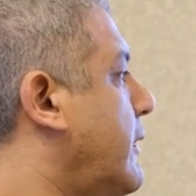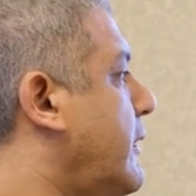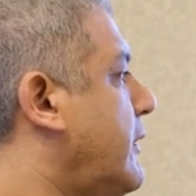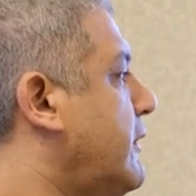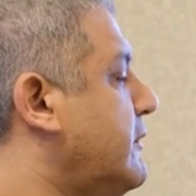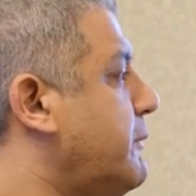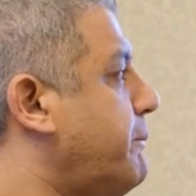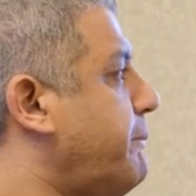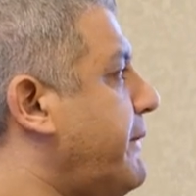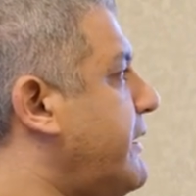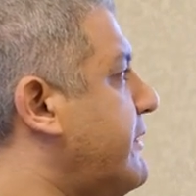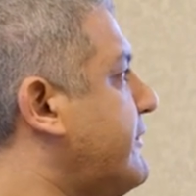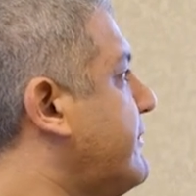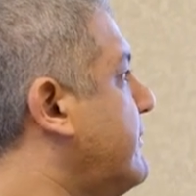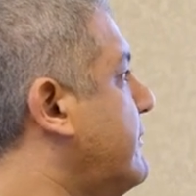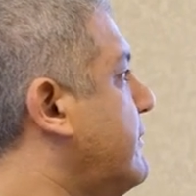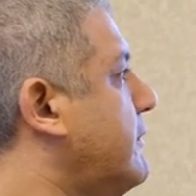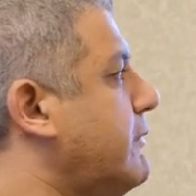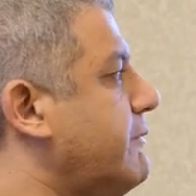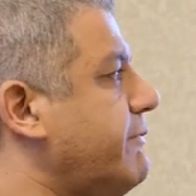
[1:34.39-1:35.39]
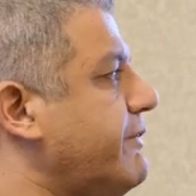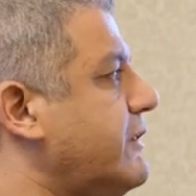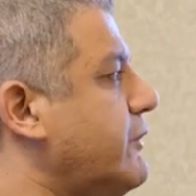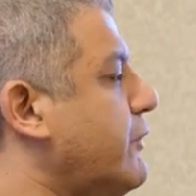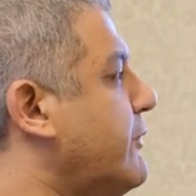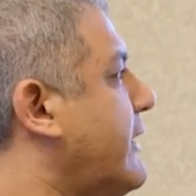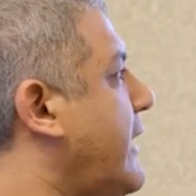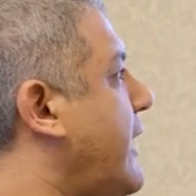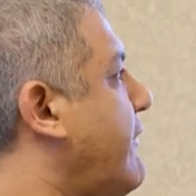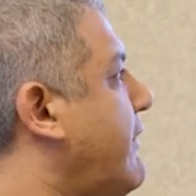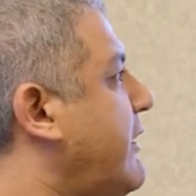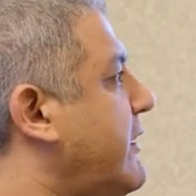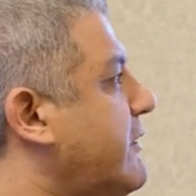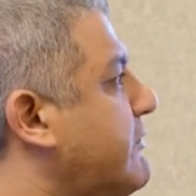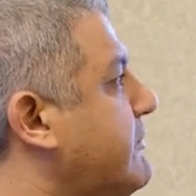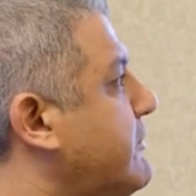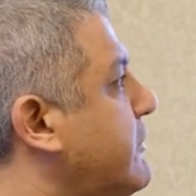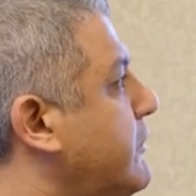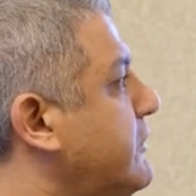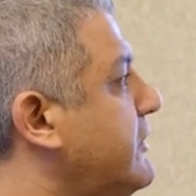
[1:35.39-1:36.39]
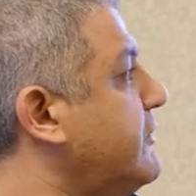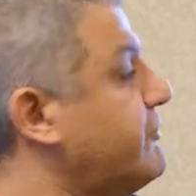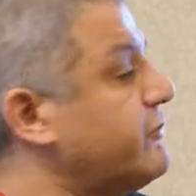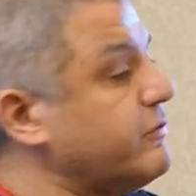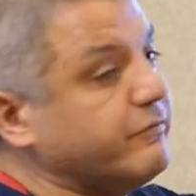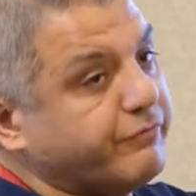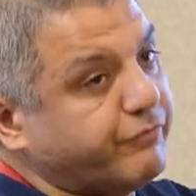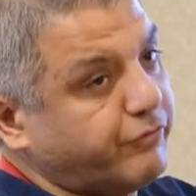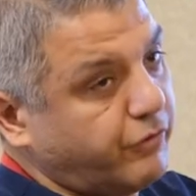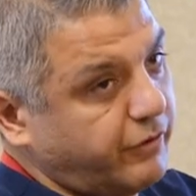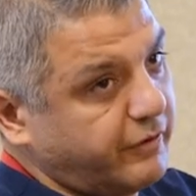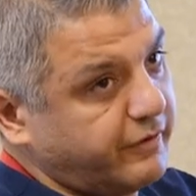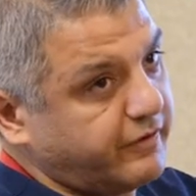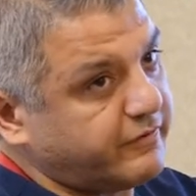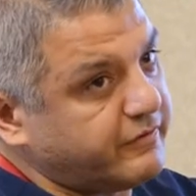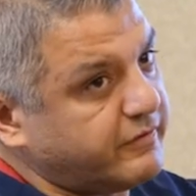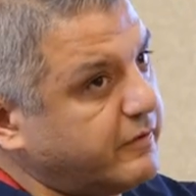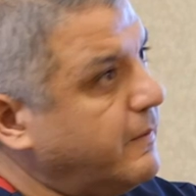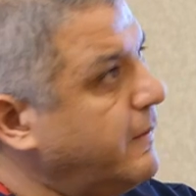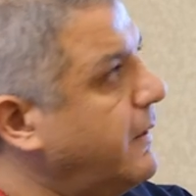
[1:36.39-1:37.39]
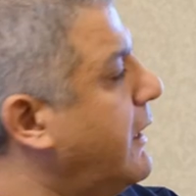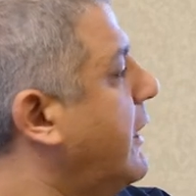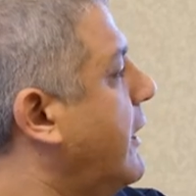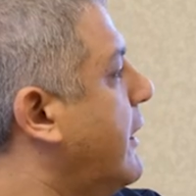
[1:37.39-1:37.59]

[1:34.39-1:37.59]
In the past, we don't have any solution for this.